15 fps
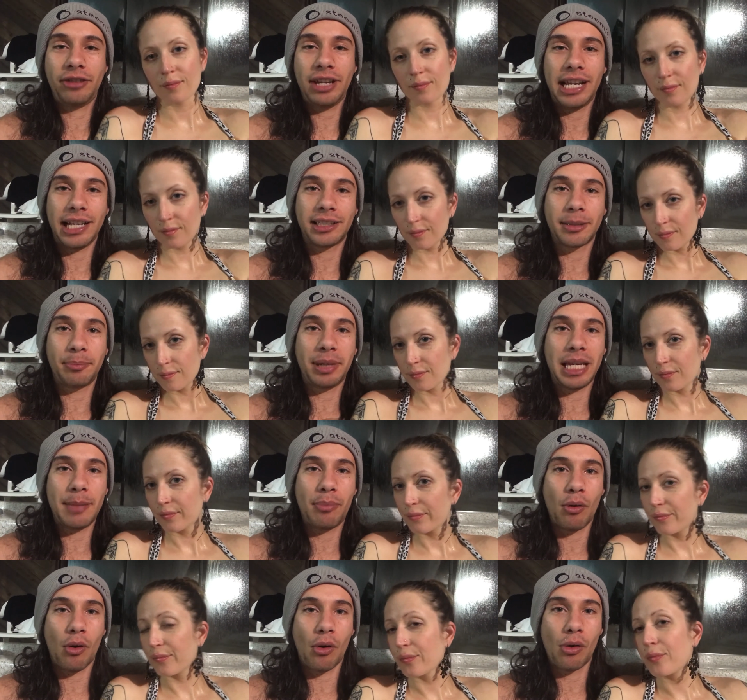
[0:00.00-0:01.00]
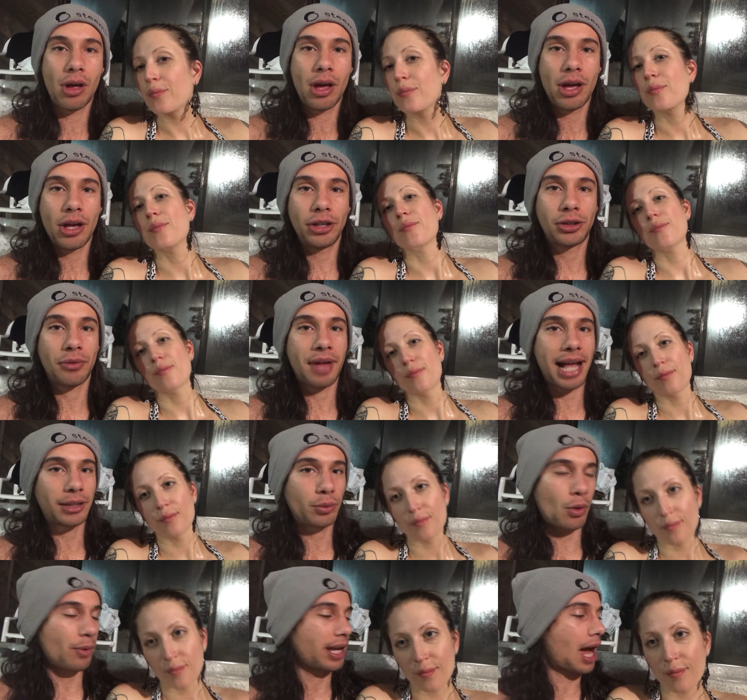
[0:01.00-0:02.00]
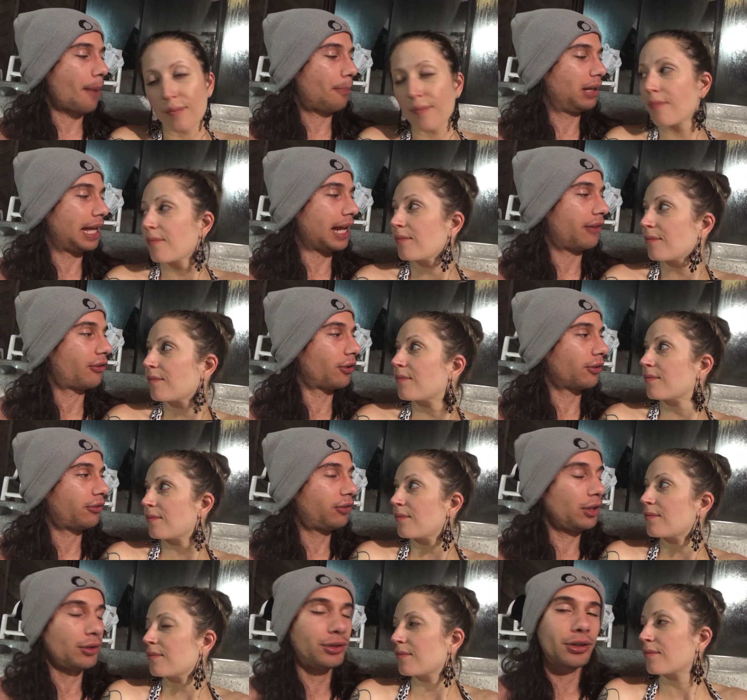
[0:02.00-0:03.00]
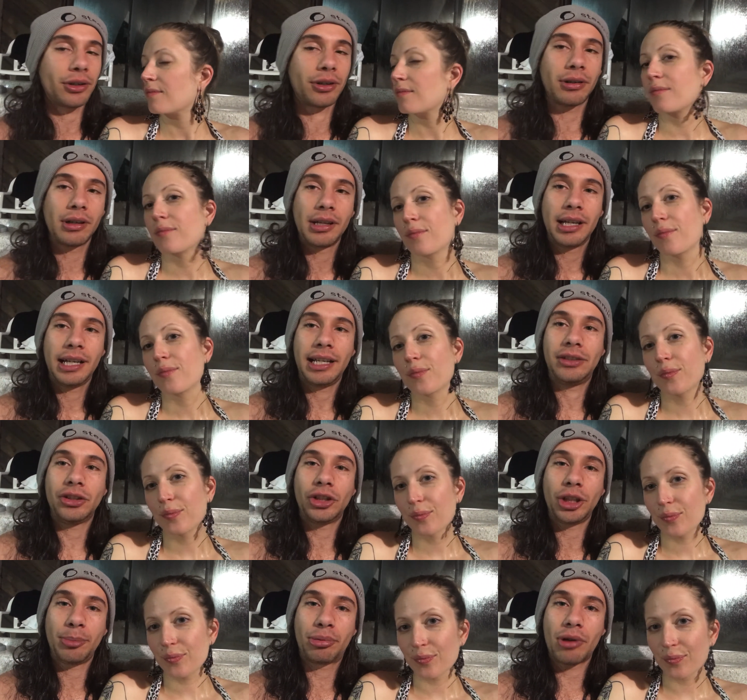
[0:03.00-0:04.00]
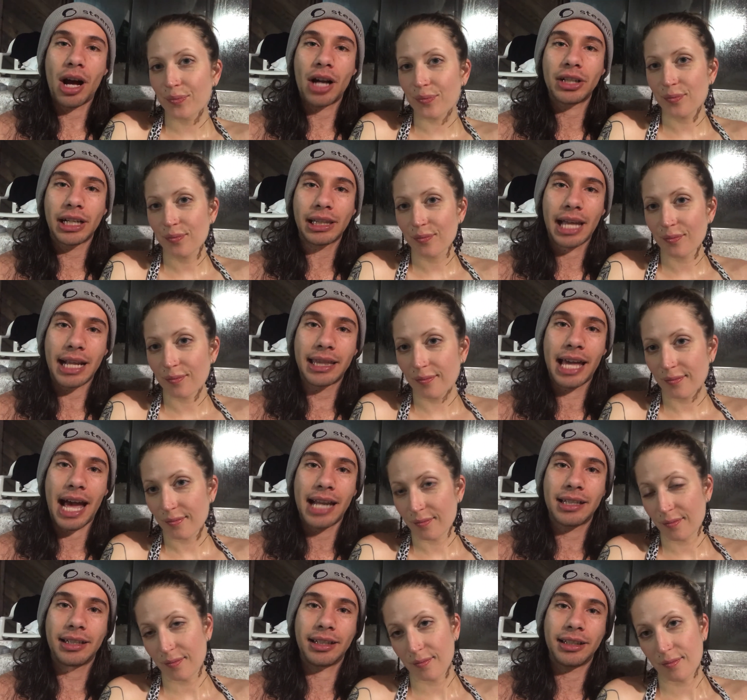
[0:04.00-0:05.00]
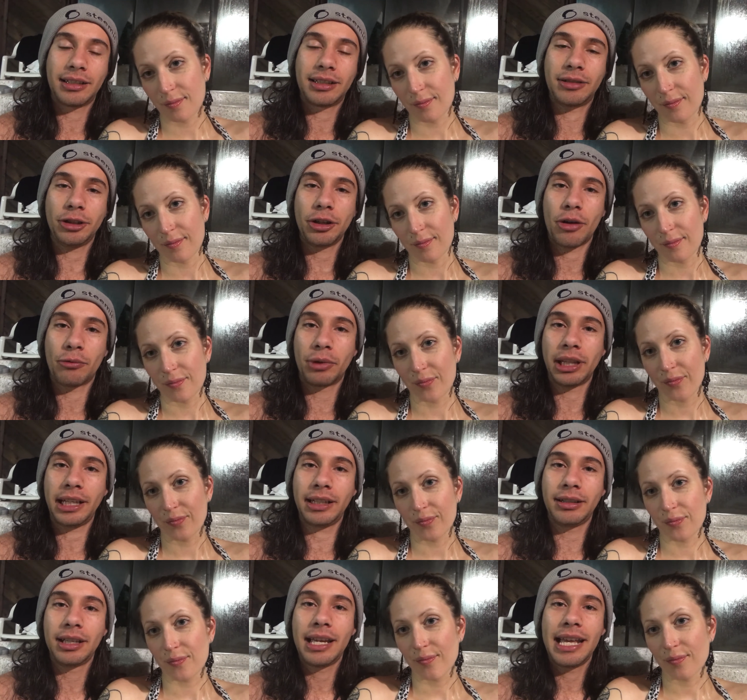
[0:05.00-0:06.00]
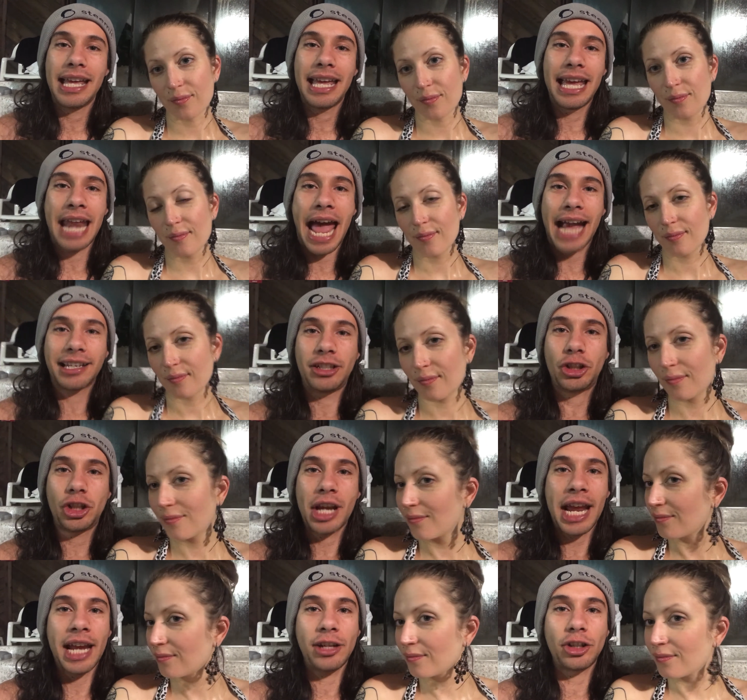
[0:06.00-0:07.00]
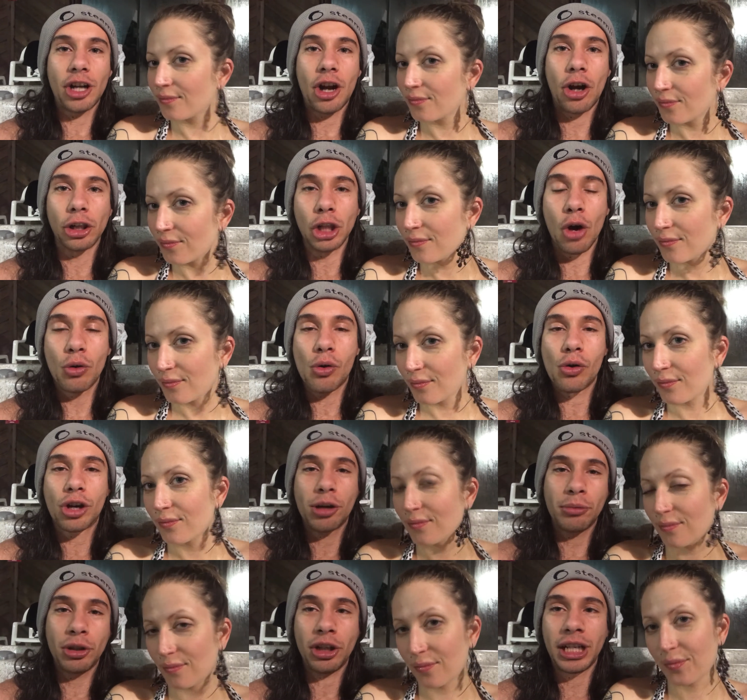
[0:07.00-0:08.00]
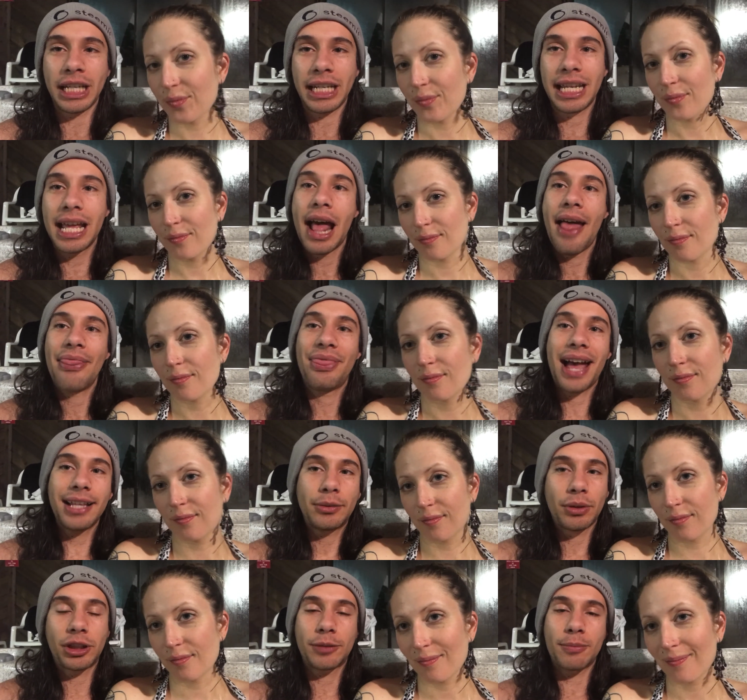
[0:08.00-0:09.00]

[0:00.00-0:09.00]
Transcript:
Speaker 1: feeding some people. So that's what we got planned for the future is a good project like that to, to you know really enact change in our local community. That's what